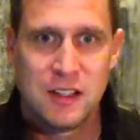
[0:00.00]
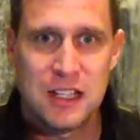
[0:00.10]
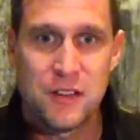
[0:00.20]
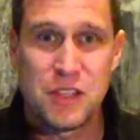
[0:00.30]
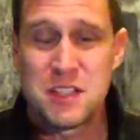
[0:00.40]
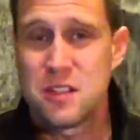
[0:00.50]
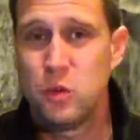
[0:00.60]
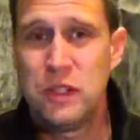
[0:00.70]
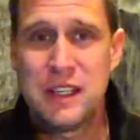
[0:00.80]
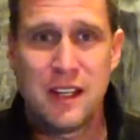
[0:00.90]
If this is a
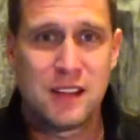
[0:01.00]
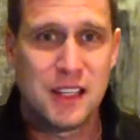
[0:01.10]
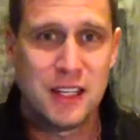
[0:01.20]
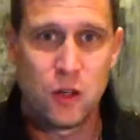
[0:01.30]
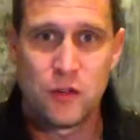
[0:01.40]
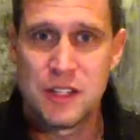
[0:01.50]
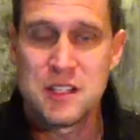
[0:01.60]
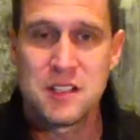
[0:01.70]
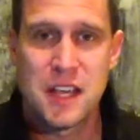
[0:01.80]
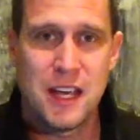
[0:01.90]
weekend thing, or if
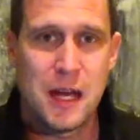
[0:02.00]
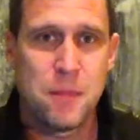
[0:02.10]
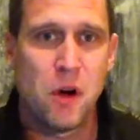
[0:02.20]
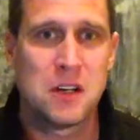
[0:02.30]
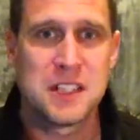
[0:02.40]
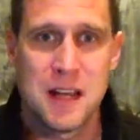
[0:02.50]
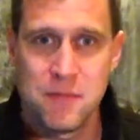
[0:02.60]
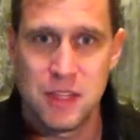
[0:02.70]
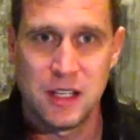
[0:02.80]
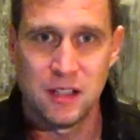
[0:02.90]
this is a, a part-time
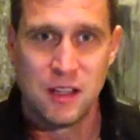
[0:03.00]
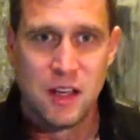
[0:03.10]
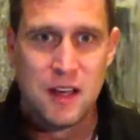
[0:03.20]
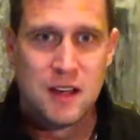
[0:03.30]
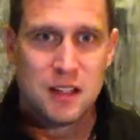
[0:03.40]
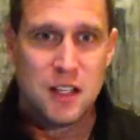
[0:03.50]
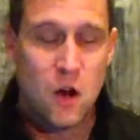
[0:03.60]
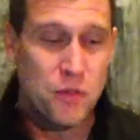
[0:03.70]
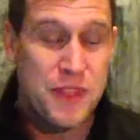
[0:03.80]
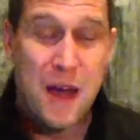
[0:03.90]
thing, you
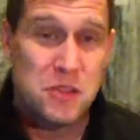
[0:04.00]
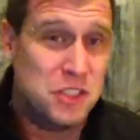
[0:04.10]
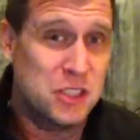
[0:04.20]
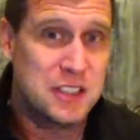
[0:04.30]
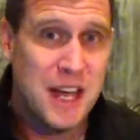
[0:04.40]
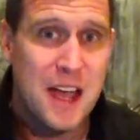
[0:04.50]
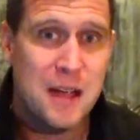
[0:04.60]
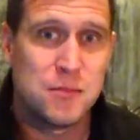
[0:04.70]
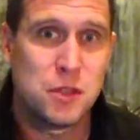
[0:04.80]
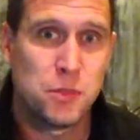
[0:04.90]
know, now is a good
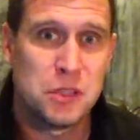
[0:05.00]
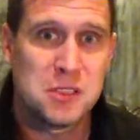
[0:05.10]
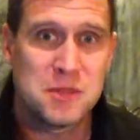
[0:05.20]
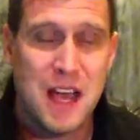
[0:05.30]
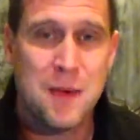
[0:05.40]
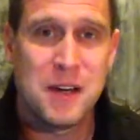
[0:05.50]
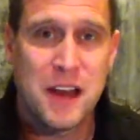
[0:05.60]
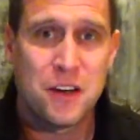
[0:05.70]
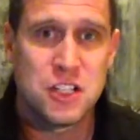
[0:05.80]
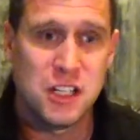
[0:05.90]
time to put some time and
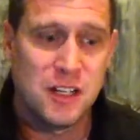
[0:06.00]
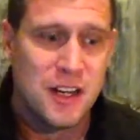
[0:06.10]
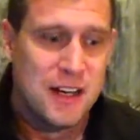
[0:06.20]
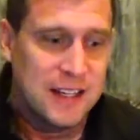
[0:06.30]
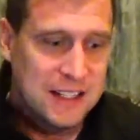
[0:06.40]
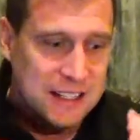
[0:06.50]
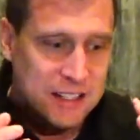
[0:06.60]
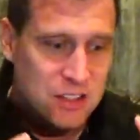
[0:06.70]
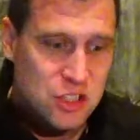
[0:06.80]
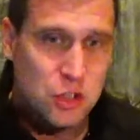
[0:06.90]
energy
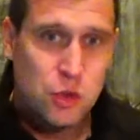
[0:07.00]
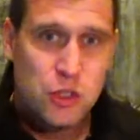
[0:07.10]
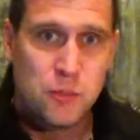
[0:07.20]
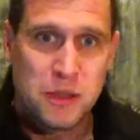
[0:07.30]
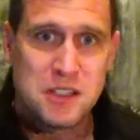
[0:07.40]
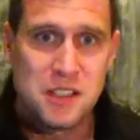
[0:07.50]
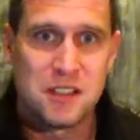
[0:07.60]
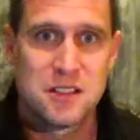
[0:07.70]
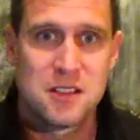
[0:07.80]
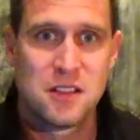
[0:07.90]
into your
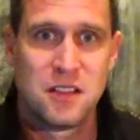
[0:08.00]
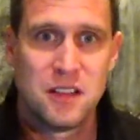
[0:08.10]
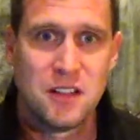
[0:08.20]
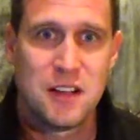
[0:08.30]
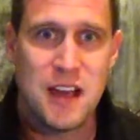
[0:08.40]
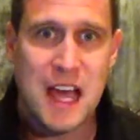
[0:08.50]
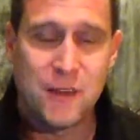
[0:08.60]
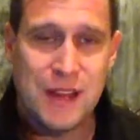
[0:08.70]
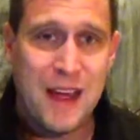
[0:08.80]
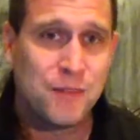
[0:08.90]
business. And
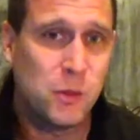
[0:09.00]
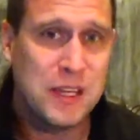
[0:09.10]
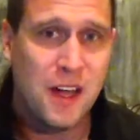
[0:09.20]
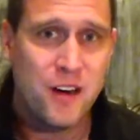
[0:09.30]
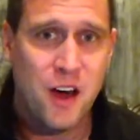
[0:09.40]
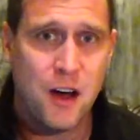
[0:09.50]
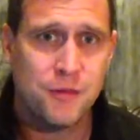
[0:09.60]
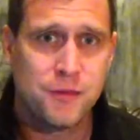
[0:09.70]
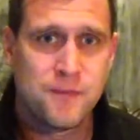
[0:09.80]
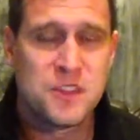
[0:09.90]
if you have the weekend
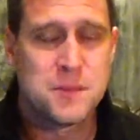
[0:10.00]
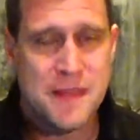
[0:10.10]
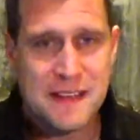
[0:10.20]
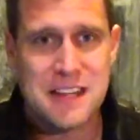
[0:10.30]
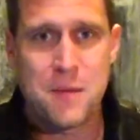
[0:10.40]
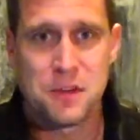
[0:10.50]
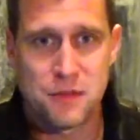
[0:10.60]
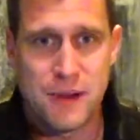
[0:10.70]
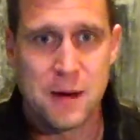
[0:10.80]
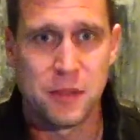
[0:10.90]
off, spend that time with your
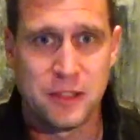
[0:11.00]
family.